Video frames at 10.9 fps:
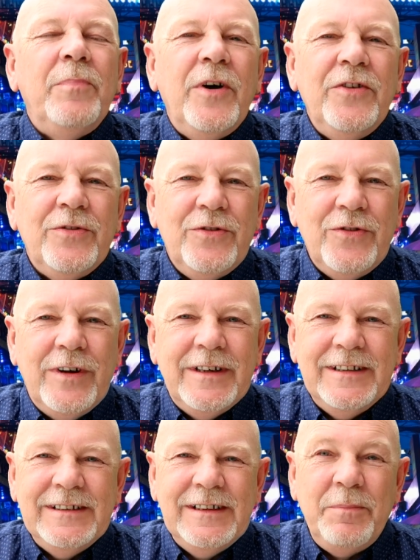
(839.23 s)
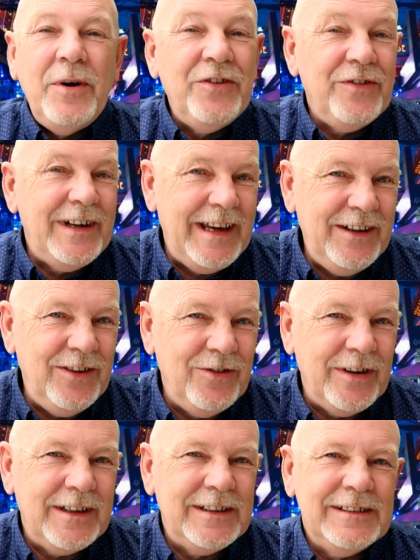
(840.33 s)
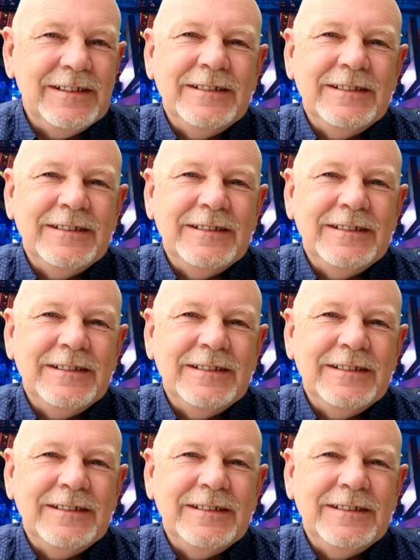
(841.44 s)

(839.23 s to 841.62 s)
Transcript: Buys her a drink, buys her a lady drink.